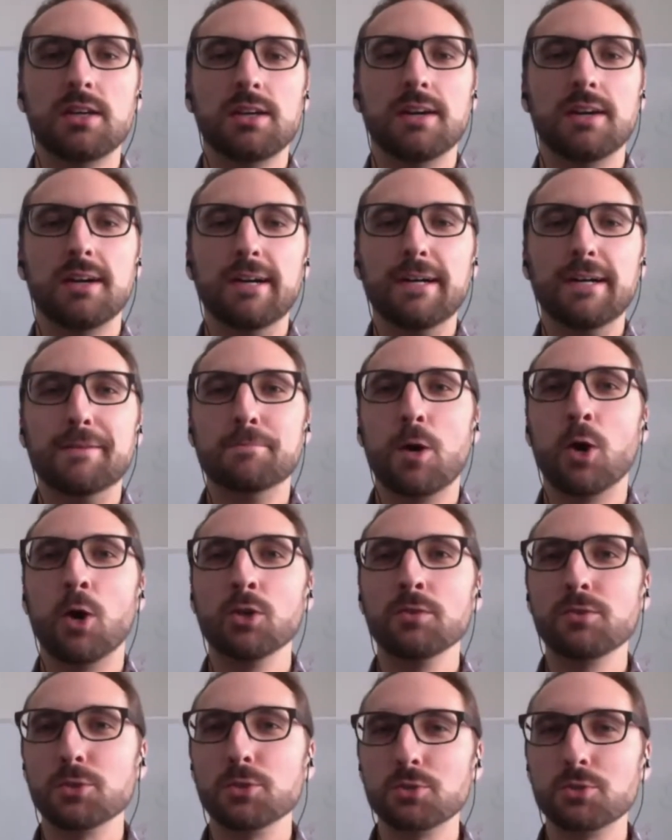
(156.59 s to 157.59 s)

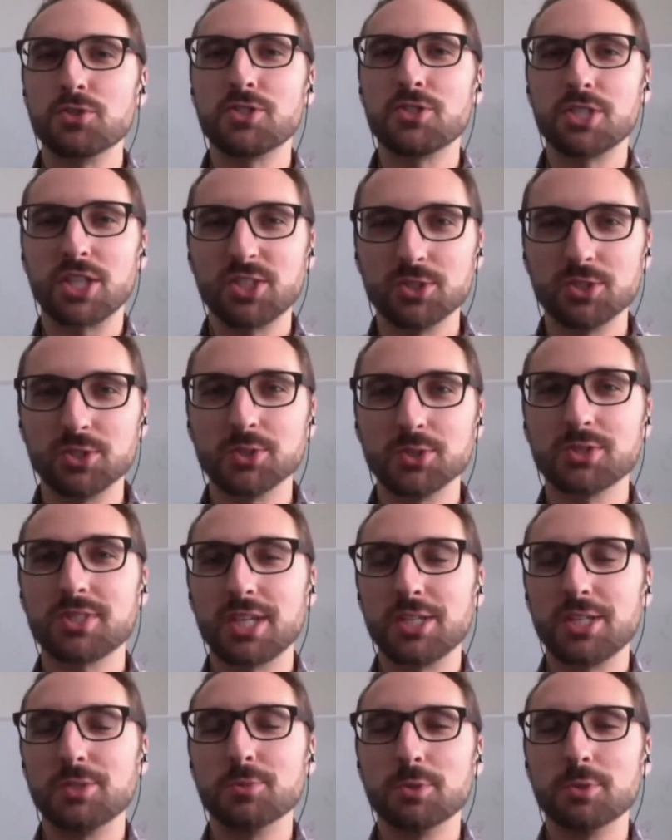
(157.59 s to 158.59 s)
All of those signals
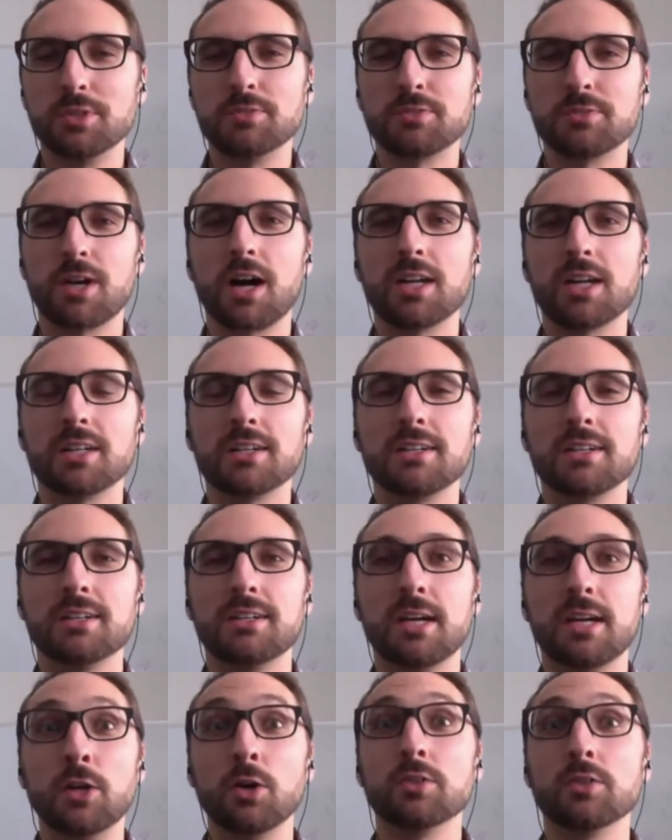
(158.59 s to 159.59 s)
that you would have gotten
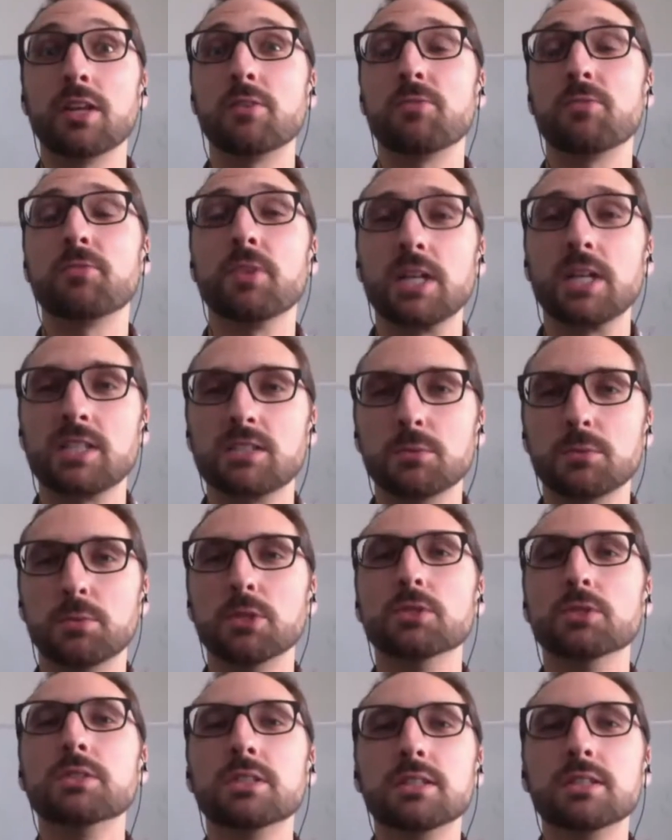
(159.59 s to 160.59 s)
and all that
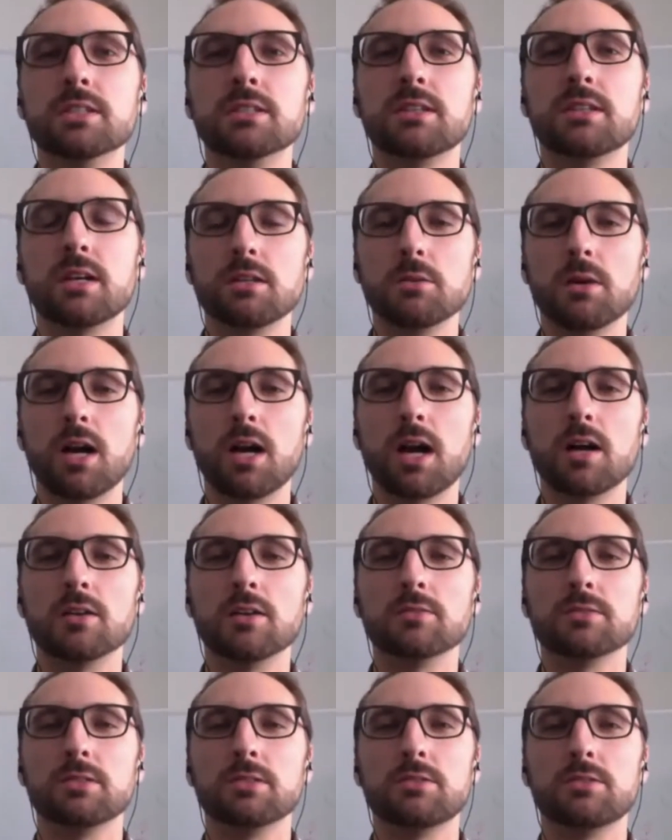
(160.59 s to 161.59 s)
flexibility that you
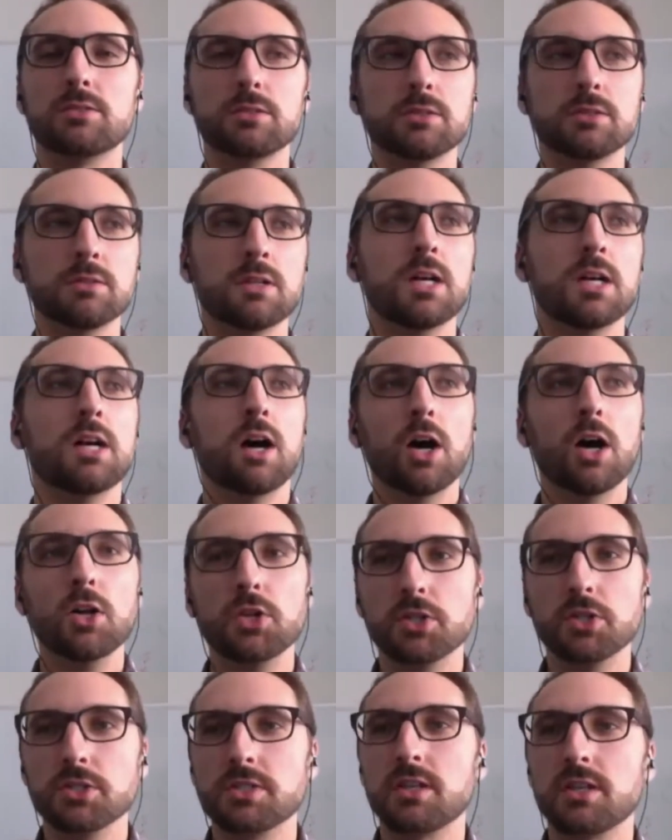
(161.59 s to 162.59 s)
have to
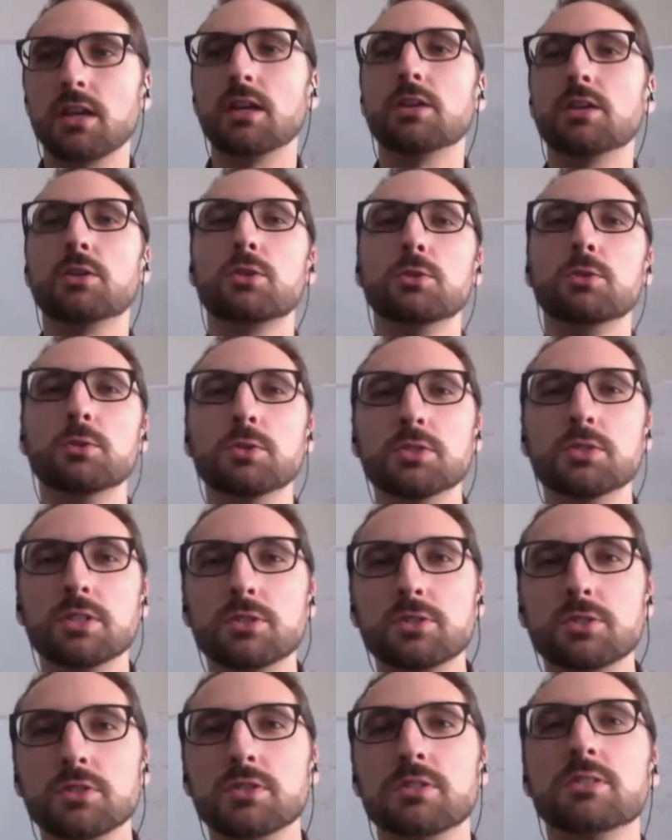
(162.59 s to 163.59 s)
understand who is
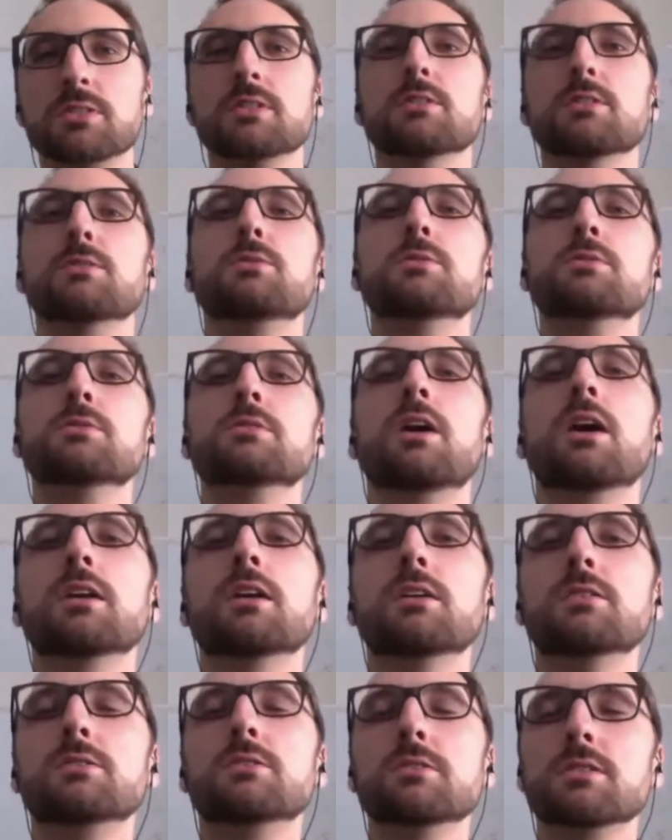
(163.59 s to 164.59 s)
interested and who's not
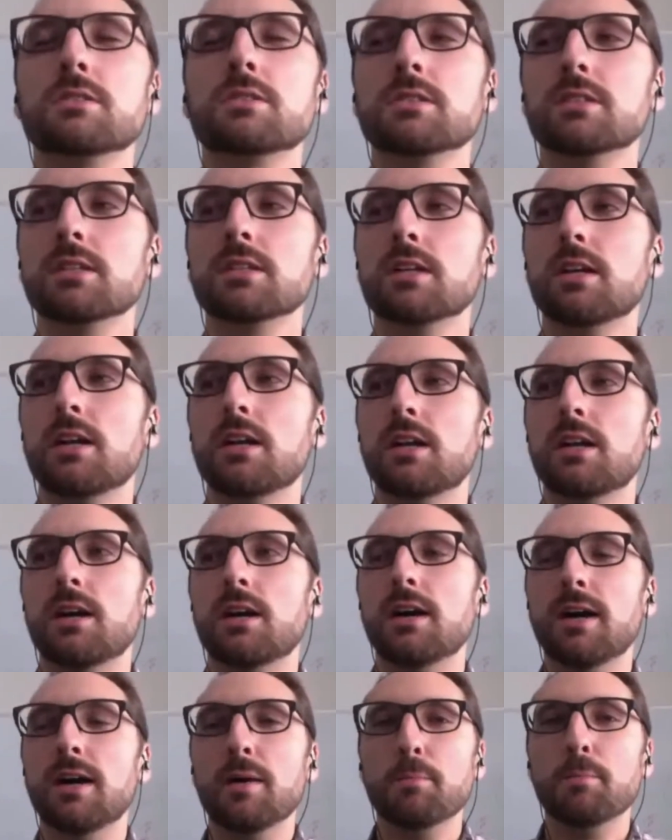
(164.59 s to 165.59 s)
interested,
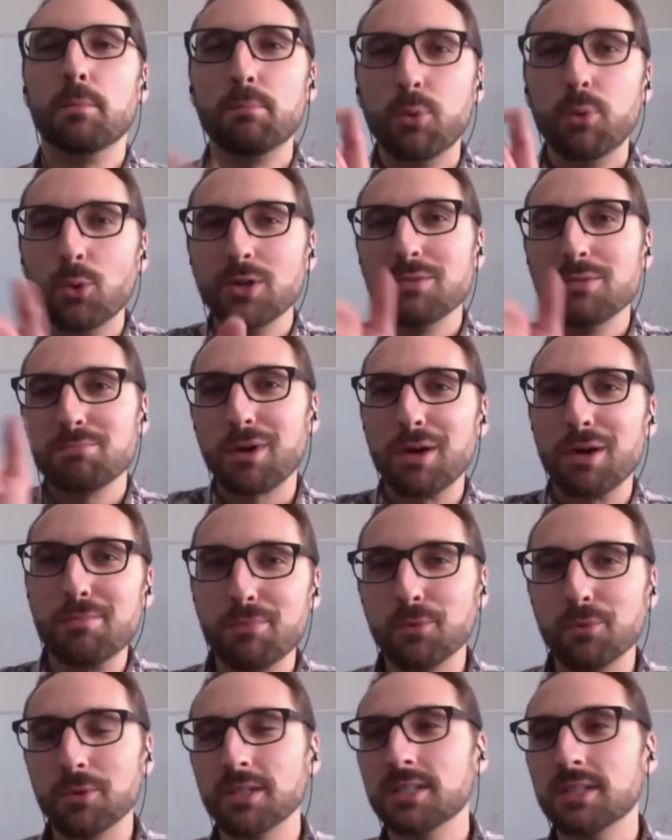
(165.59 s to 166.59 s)
point by
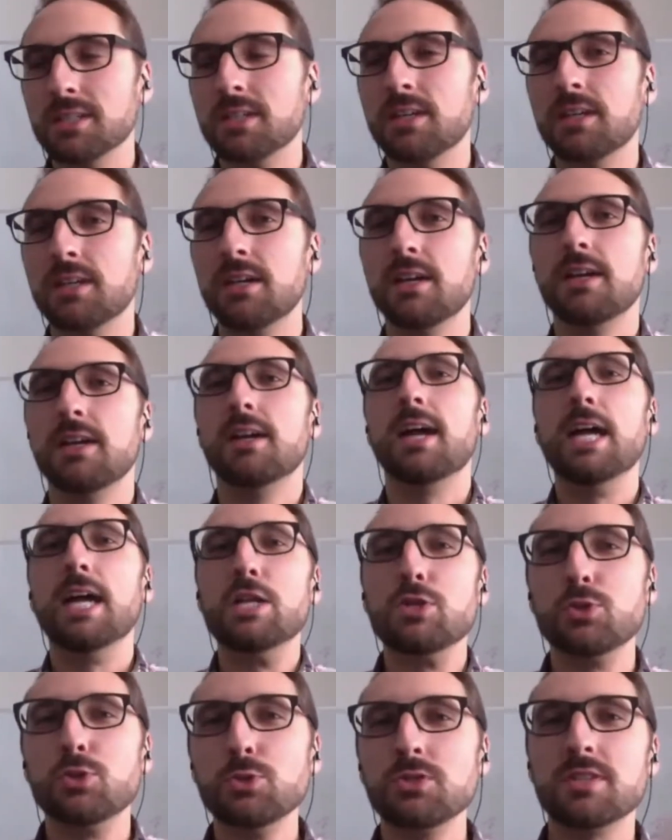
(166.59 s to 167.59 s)
point, and
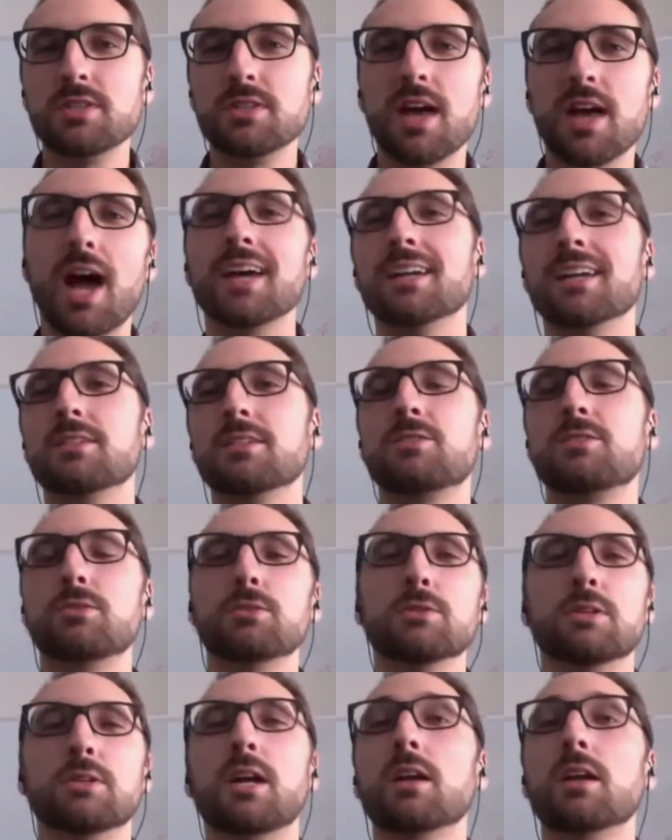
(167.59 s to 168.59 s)
use that
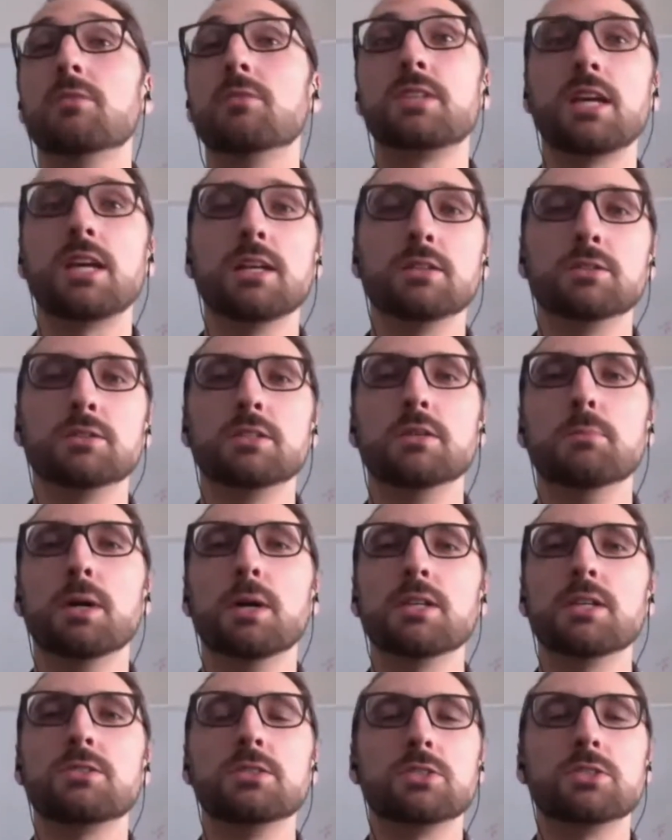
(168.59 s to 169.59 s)
to kind of tailor your
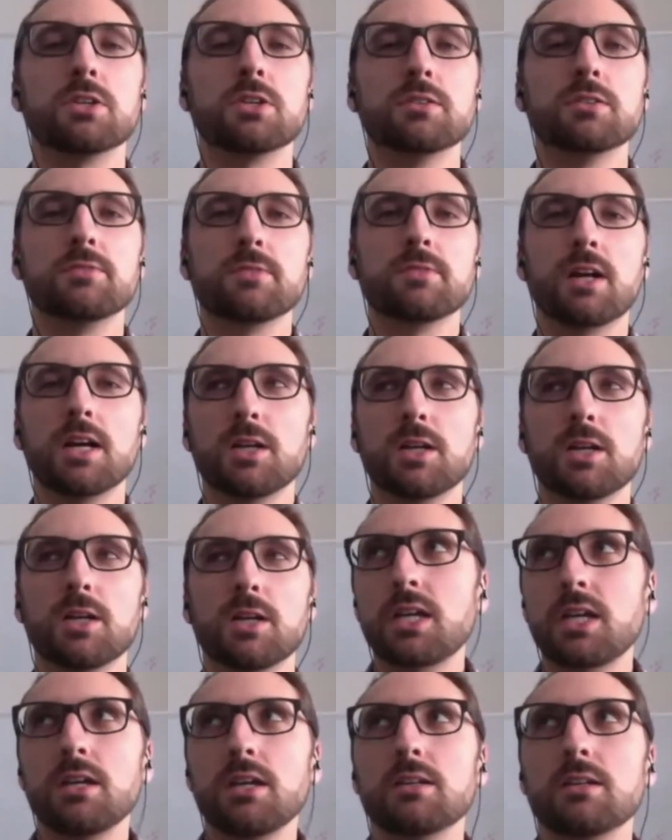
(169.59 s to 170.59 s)
message on the fly. We
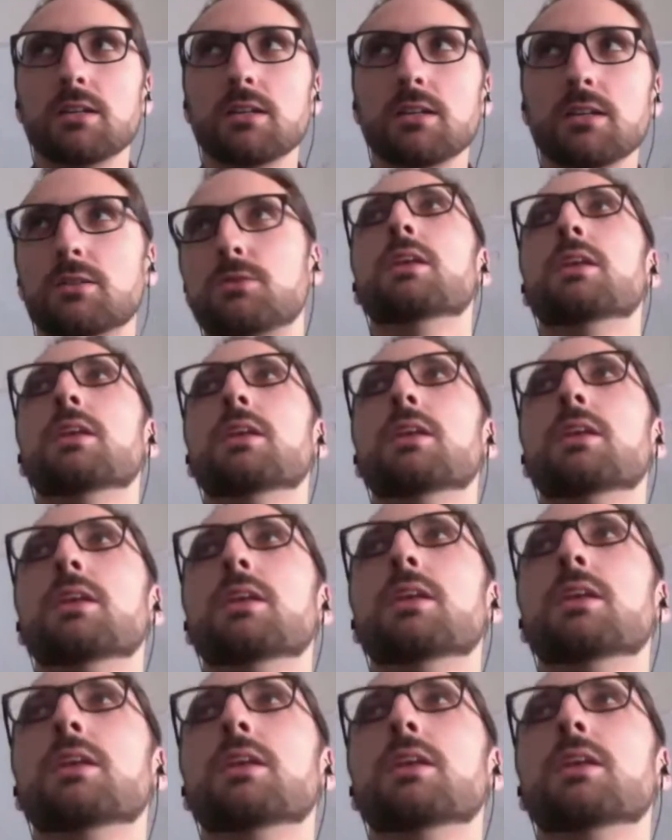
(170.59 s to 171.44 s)
can't do that.